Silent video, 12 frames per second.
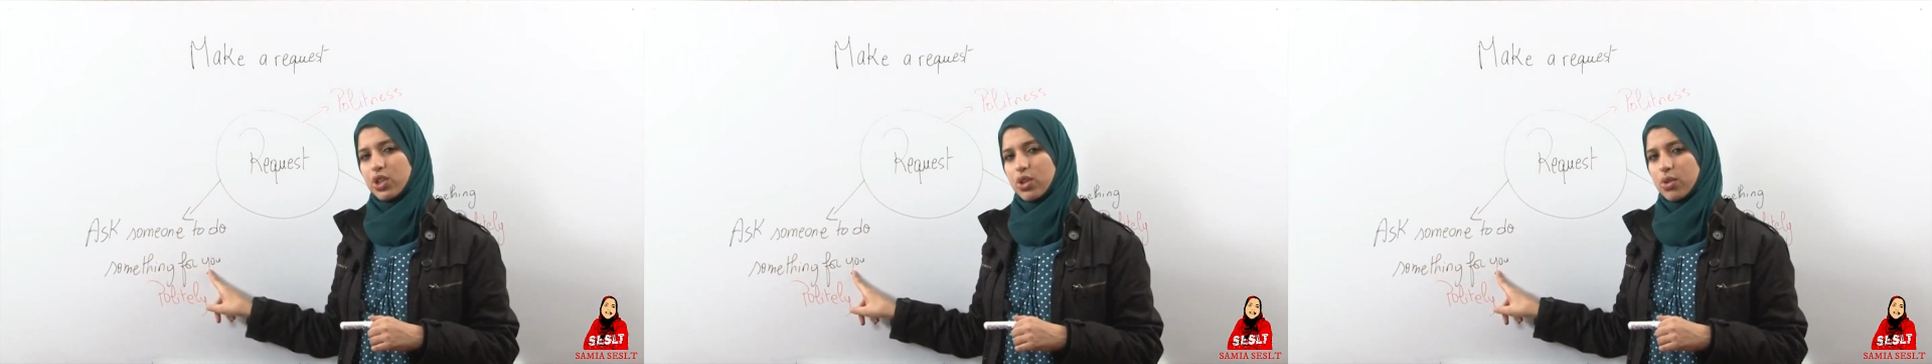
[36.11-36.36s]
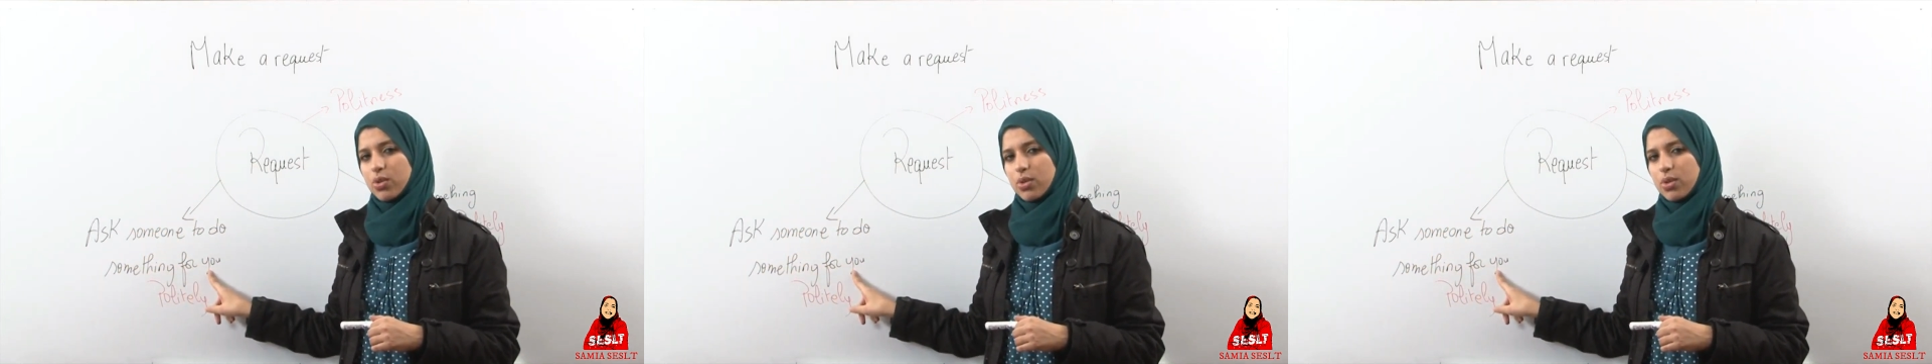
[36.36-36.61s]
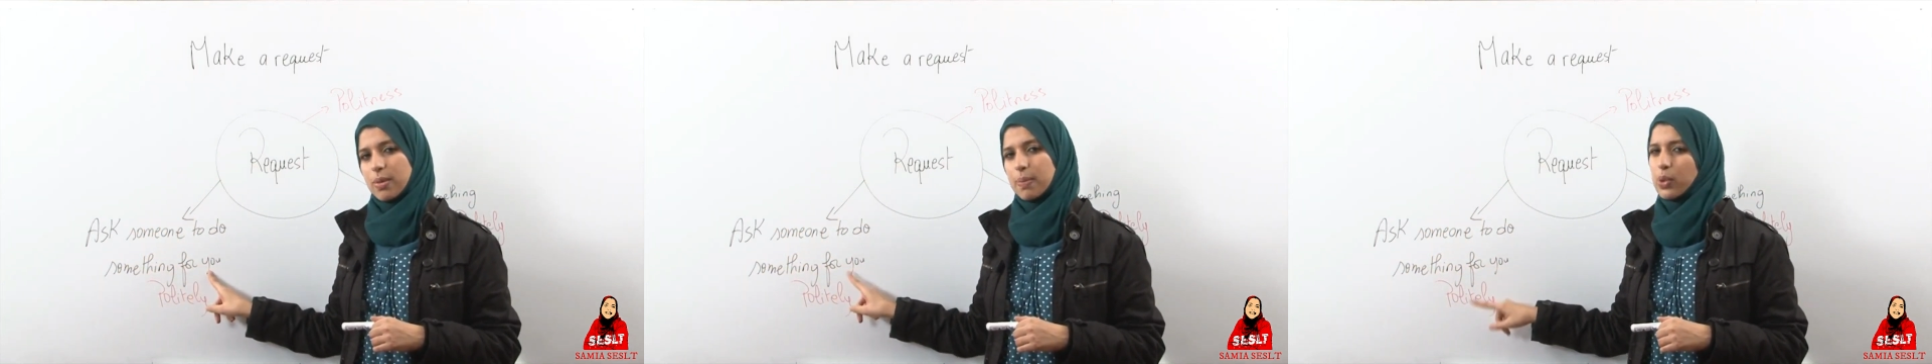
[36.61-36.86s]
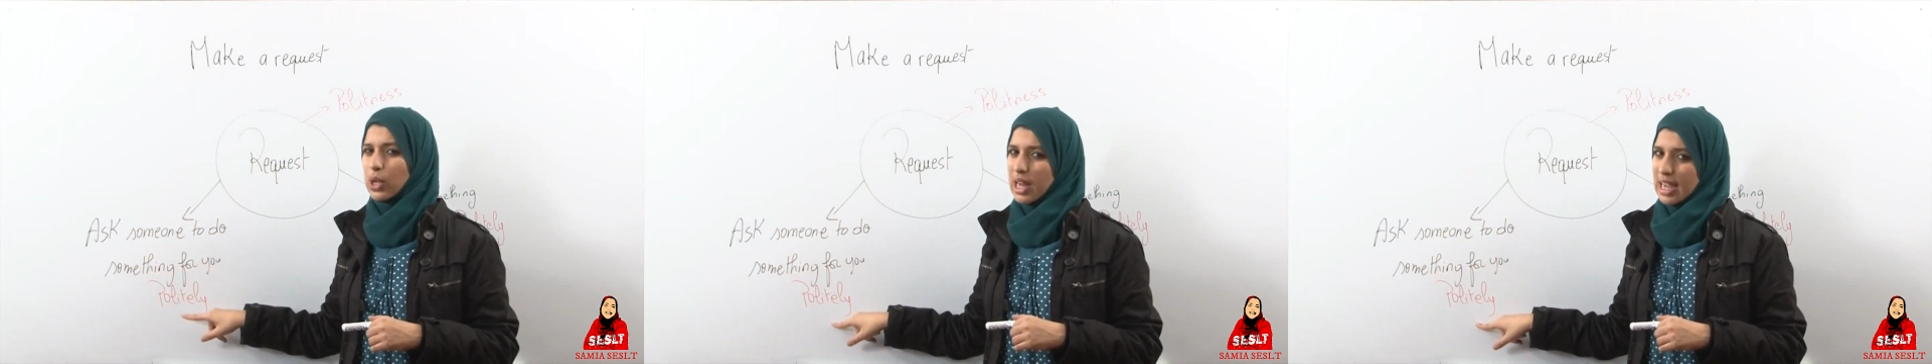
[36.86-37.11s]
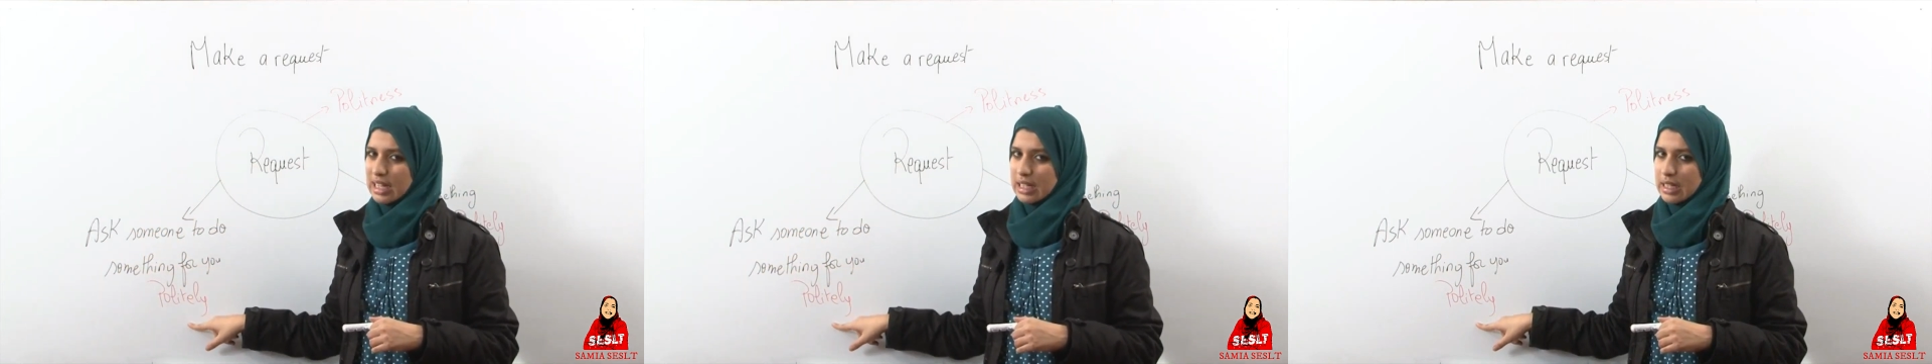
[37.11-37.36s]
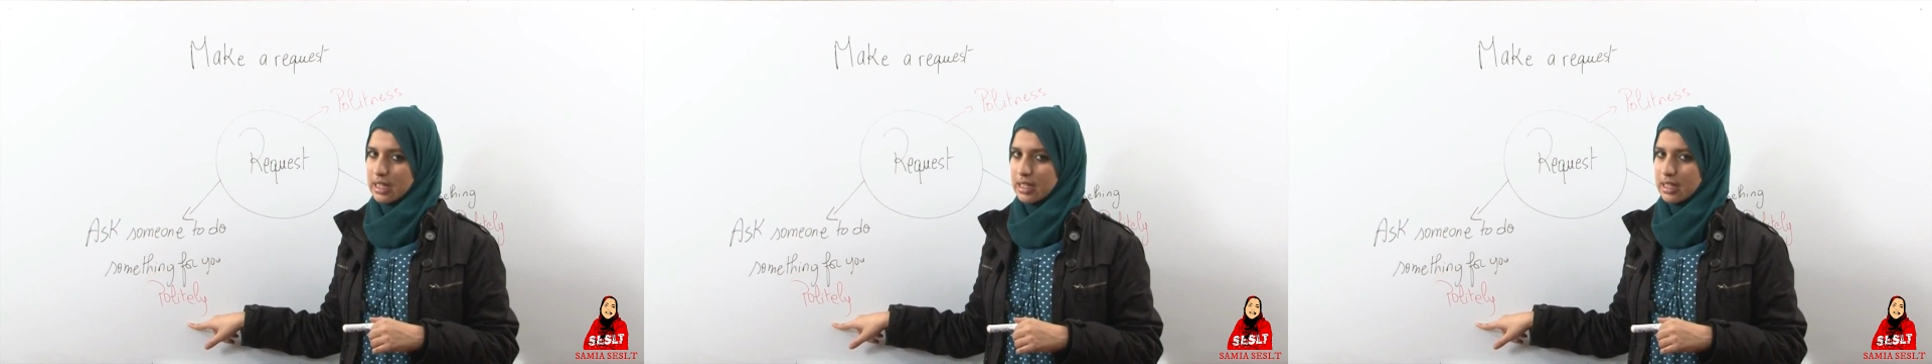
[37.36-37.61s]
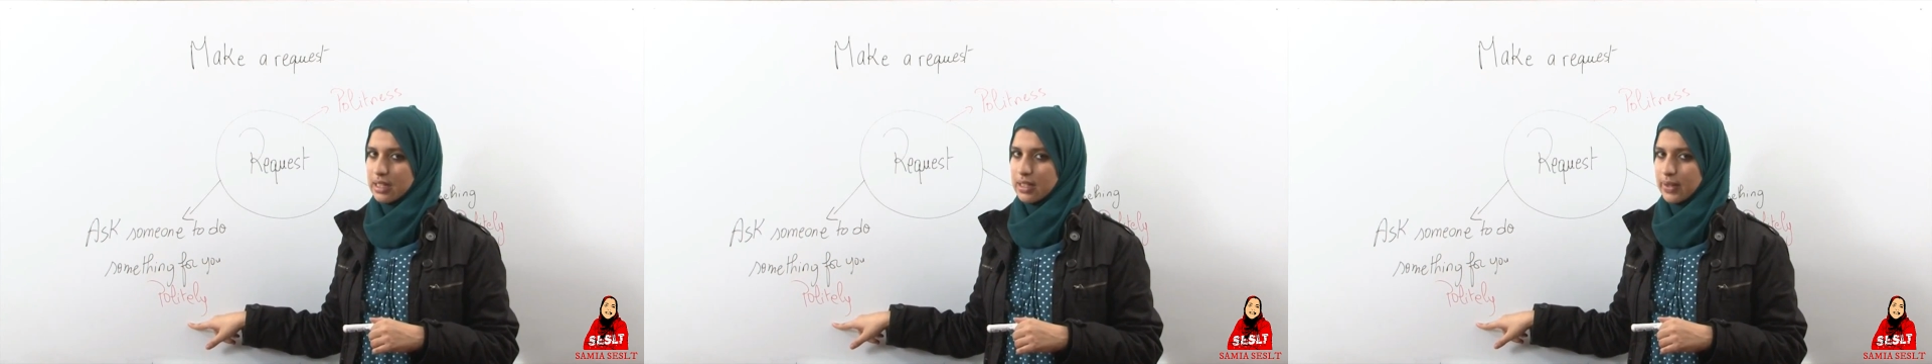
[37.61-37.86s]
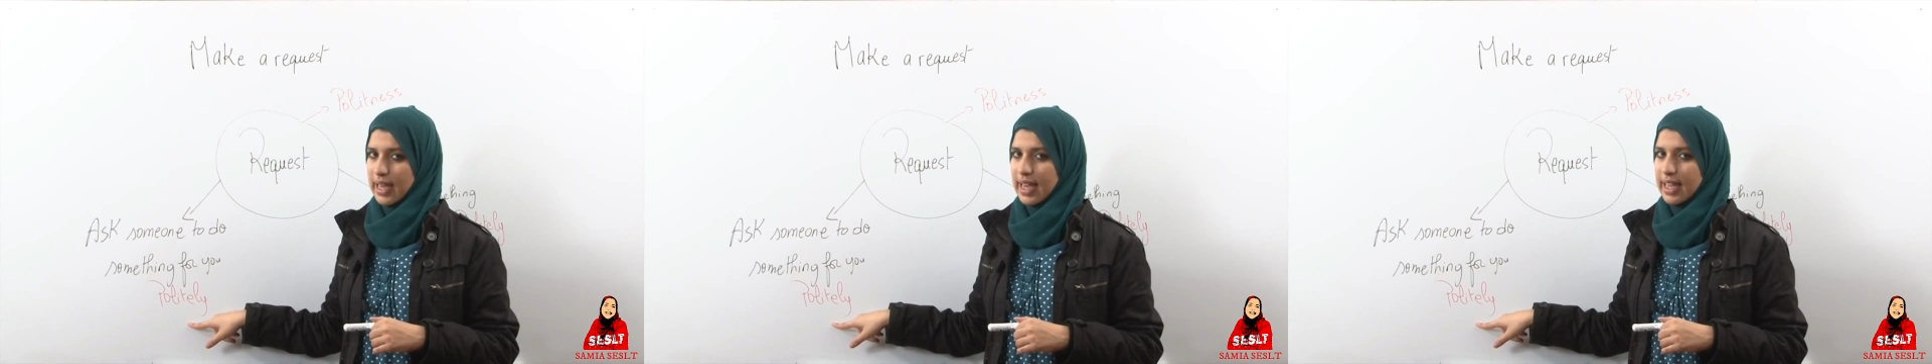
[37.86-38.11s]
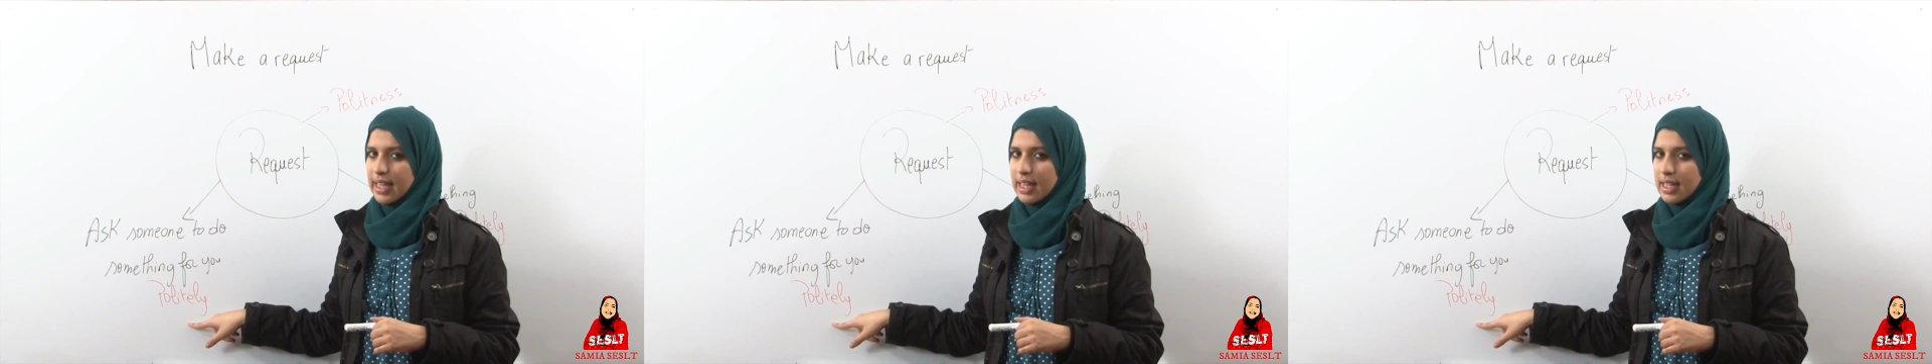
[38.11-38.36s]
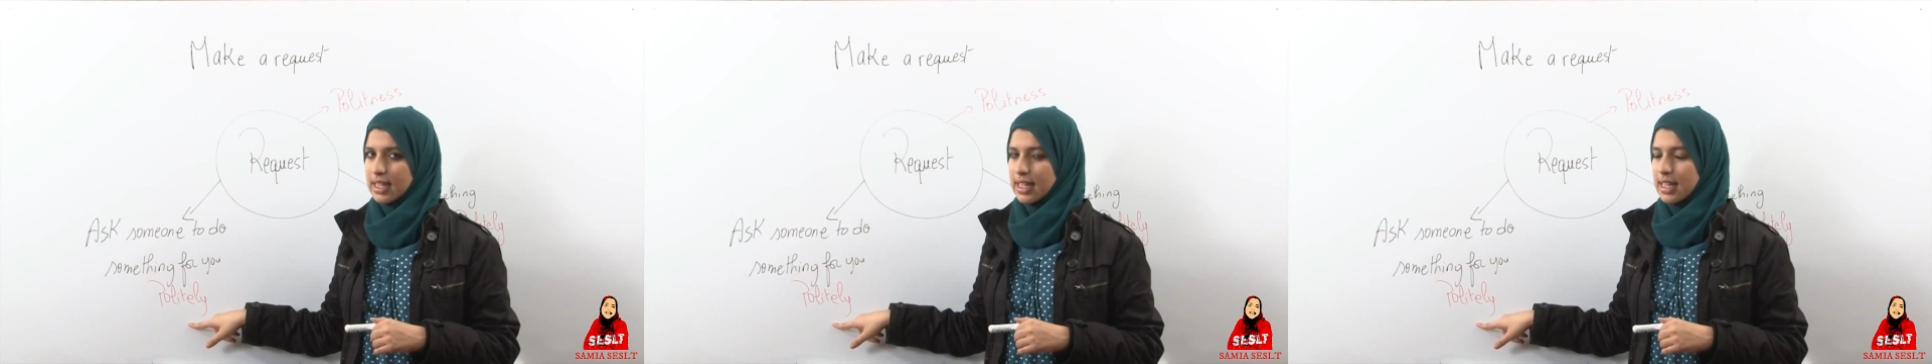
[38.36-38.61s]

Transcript: you, politely, okay?